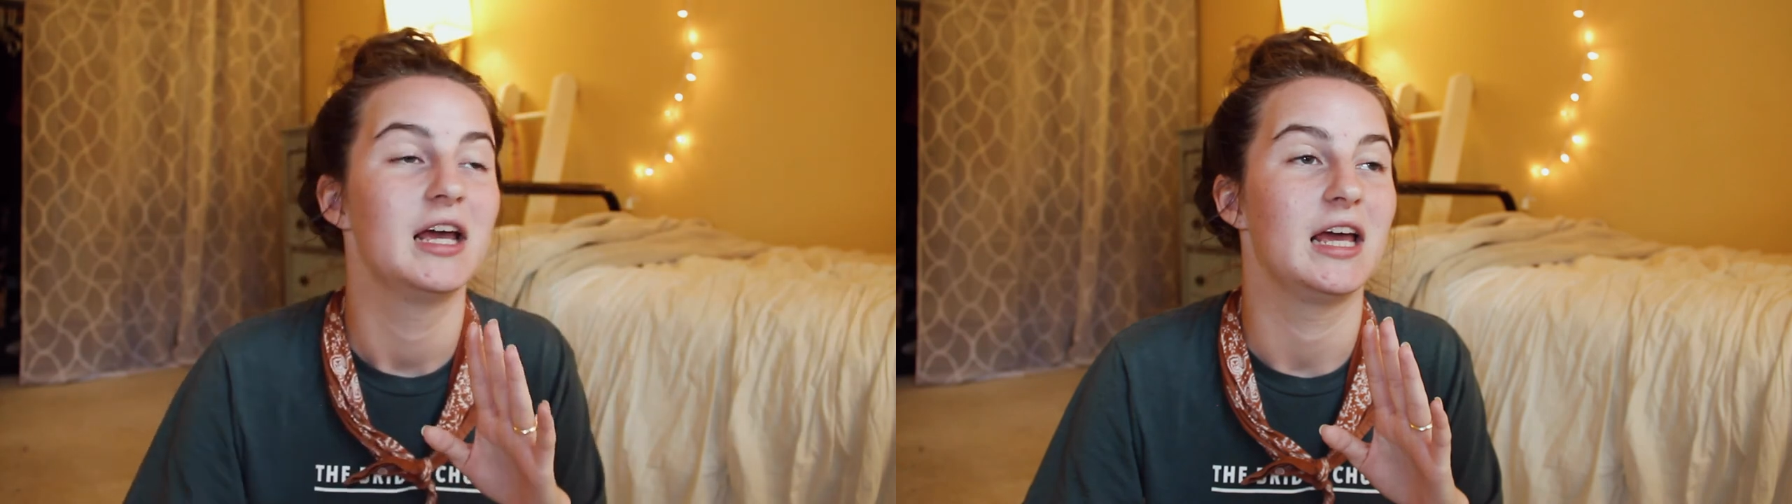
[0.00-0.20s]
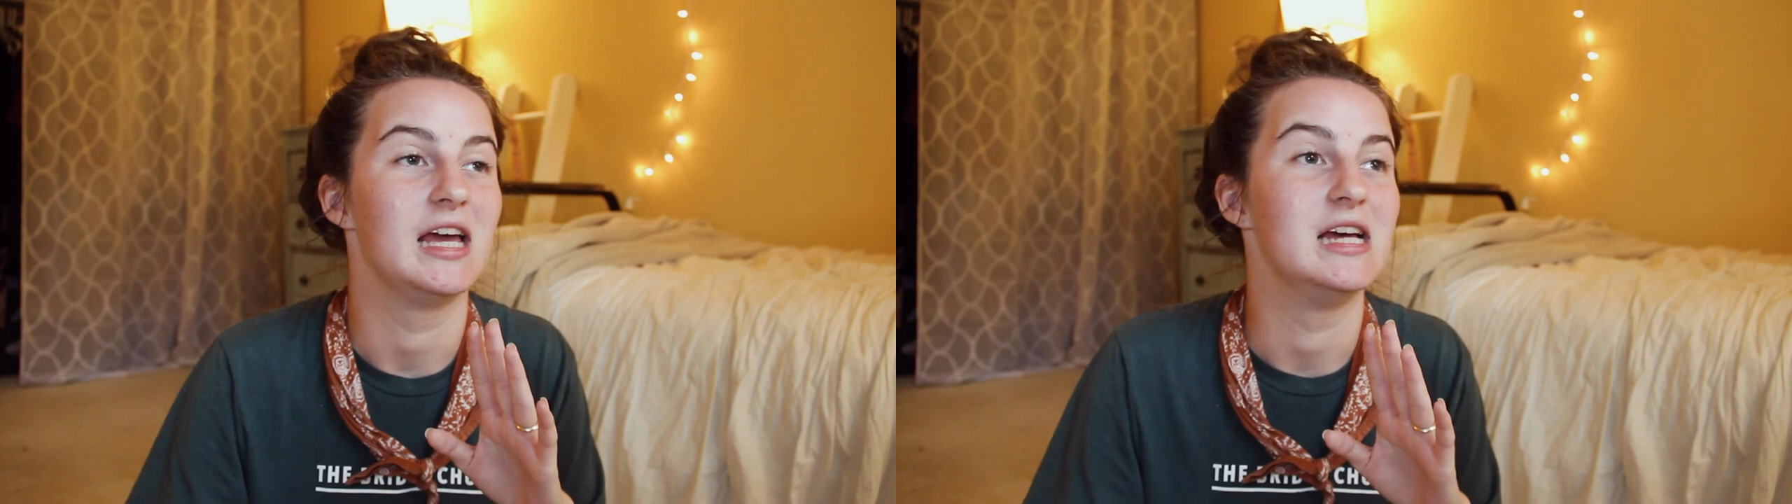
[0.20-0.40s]

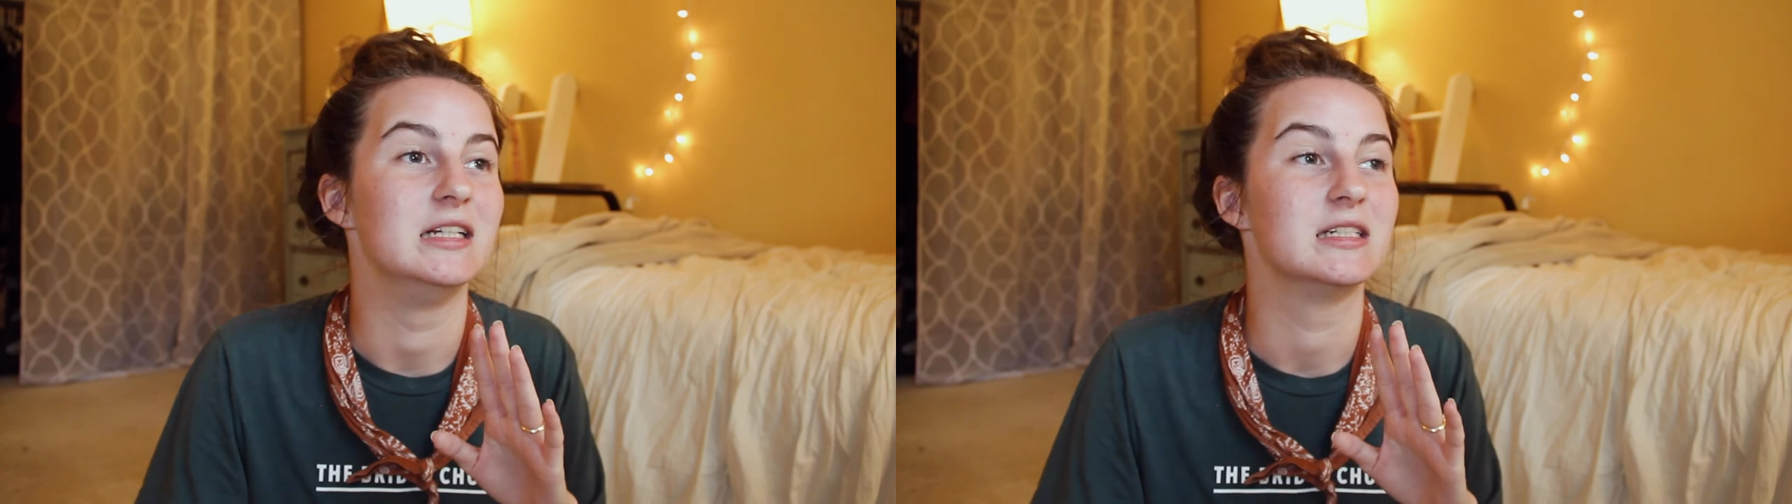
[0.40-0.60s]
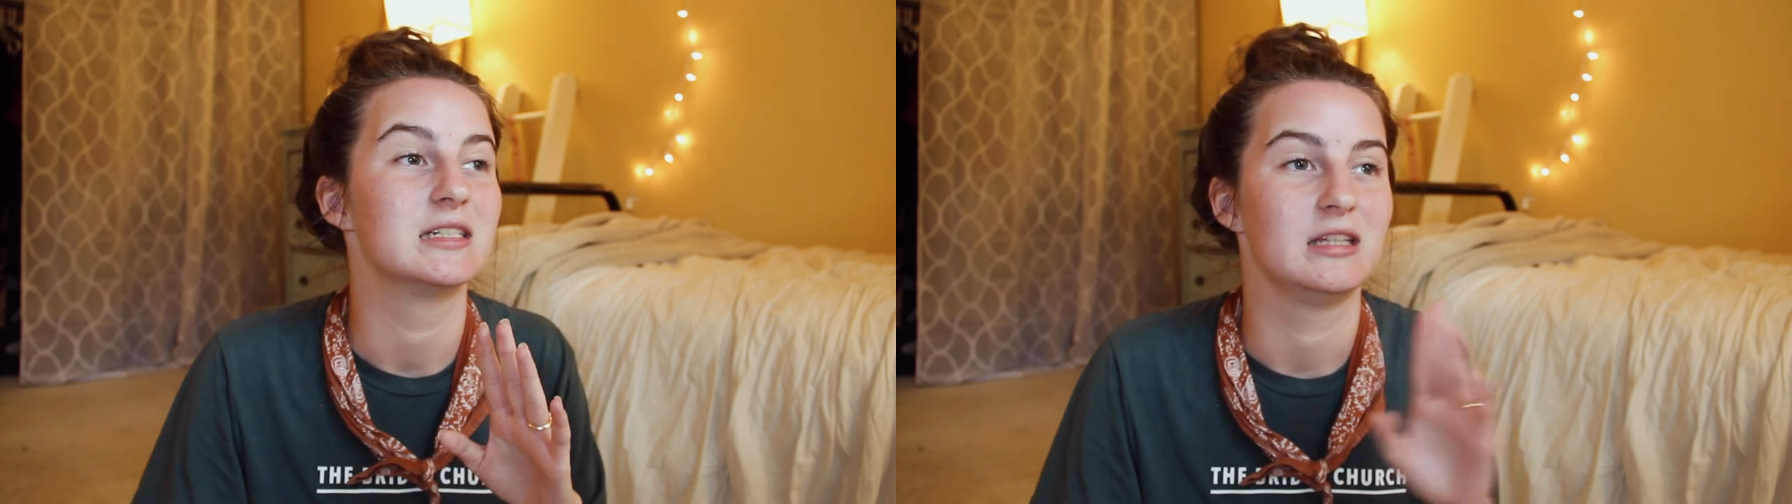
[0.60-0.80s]

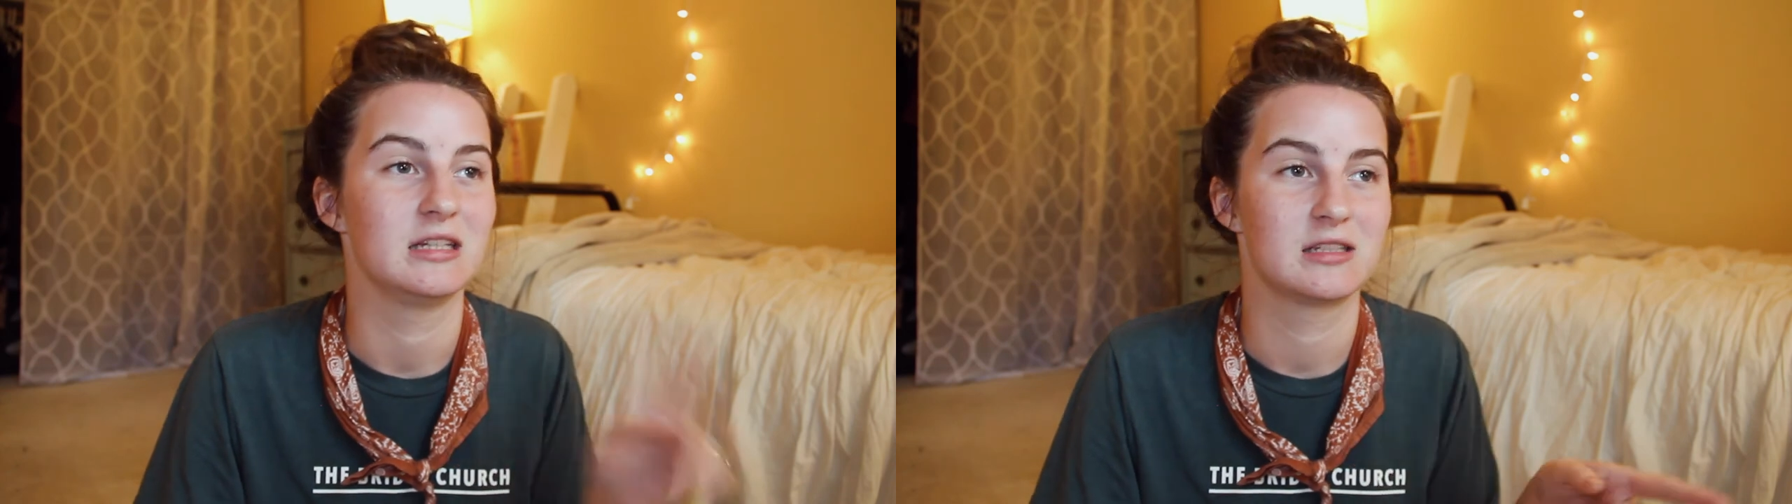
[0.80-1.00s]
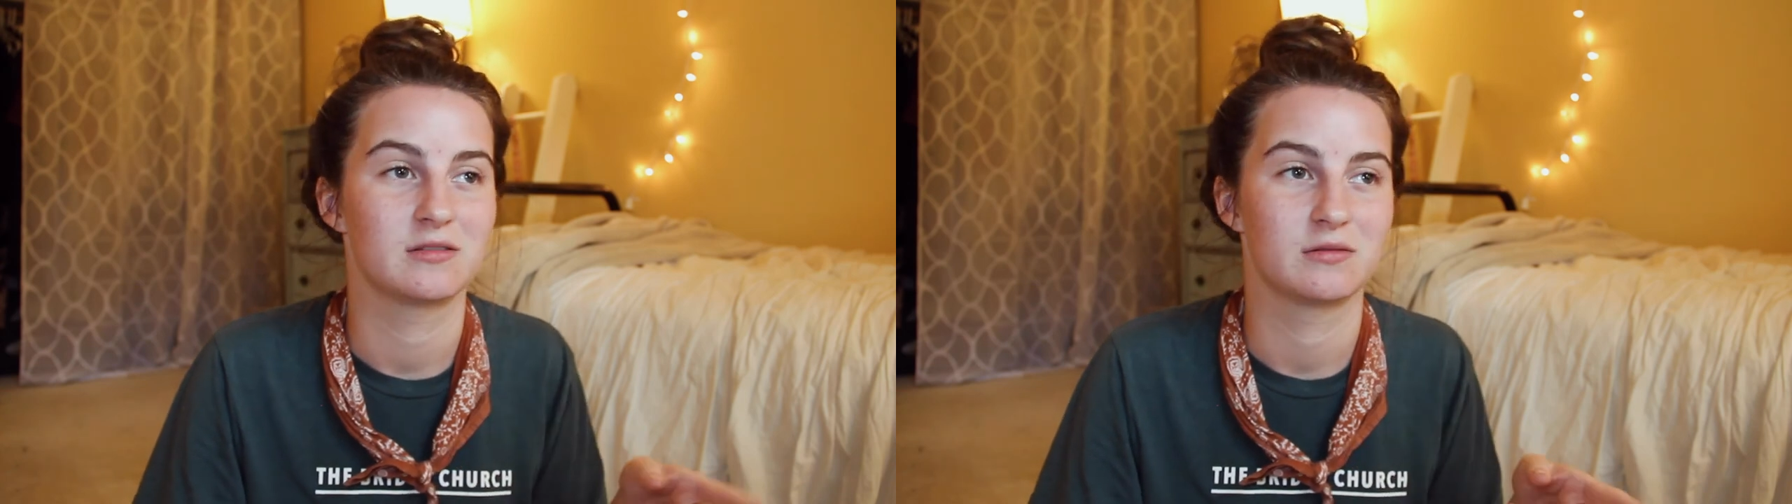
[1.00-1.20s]
And
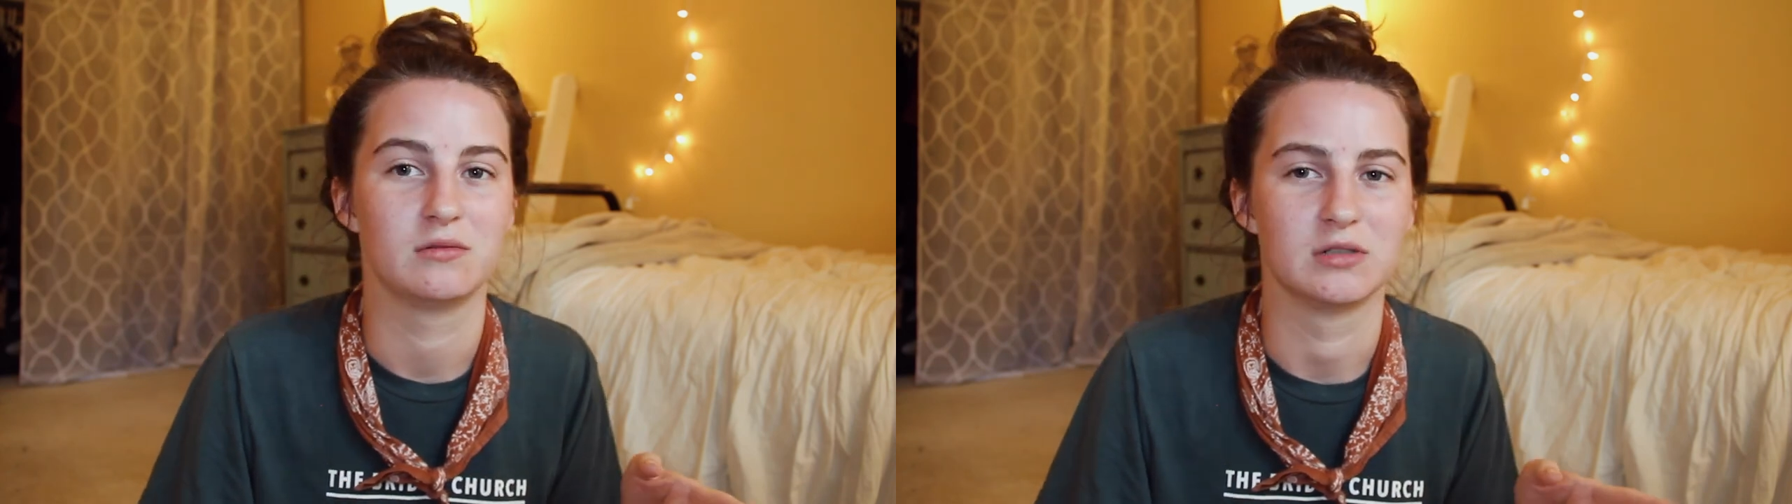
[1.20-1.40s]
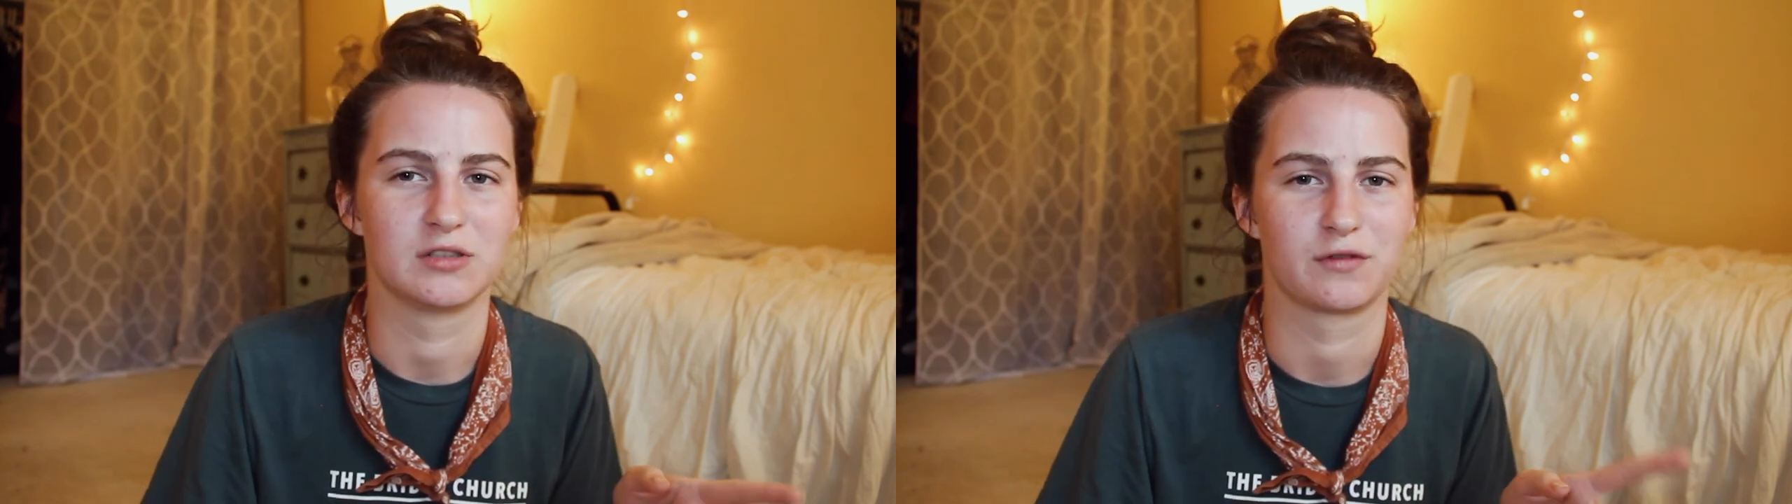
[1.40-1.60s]
this
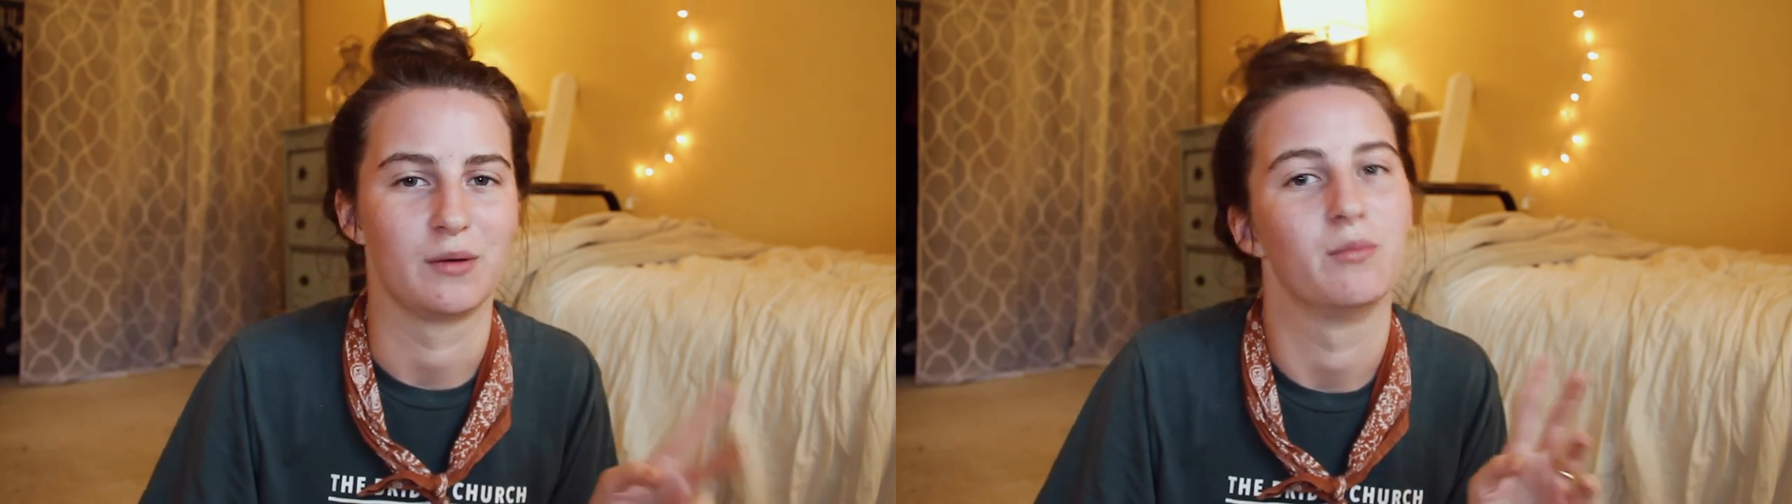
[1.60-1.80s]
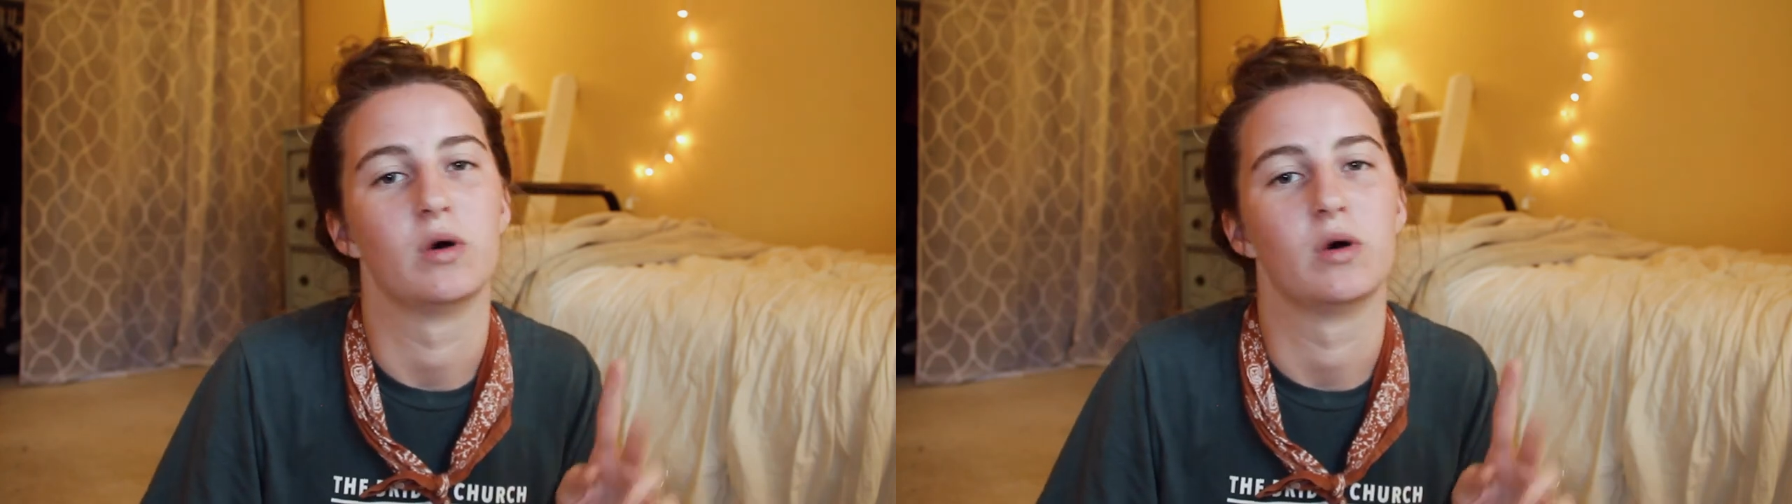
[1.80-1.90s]
was from